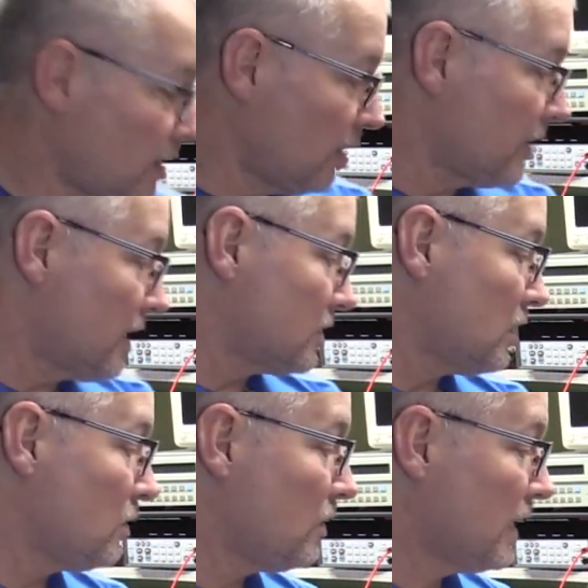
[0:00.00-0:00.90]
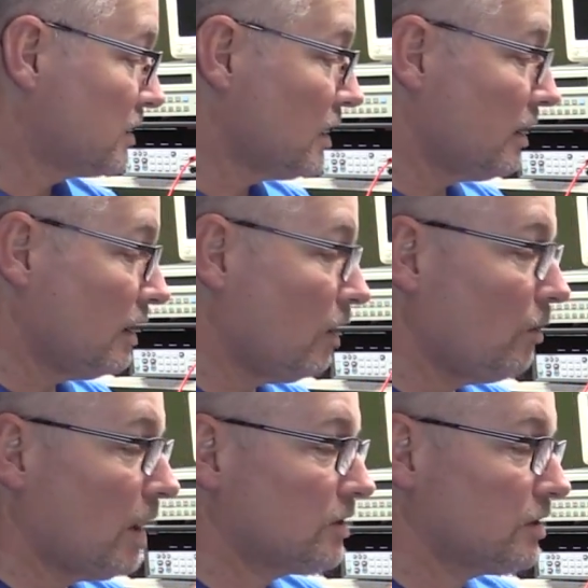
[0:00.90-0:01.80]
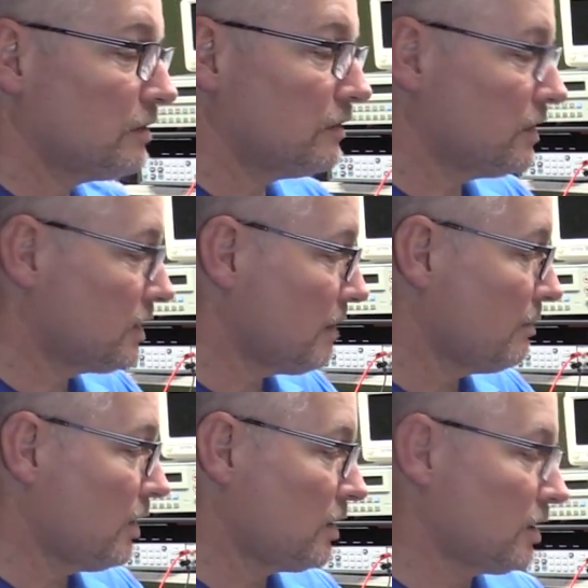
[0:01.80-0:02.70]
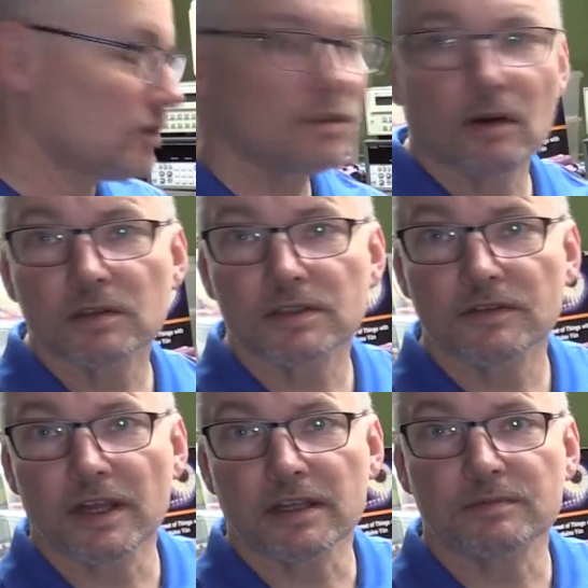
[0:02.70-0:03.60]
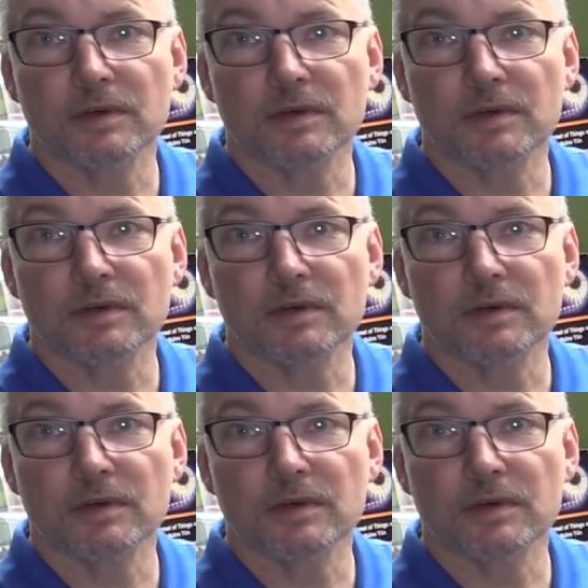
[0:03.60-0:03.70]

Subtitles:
Oh yeah, so that's a whole bunch of stepper motor controls and things.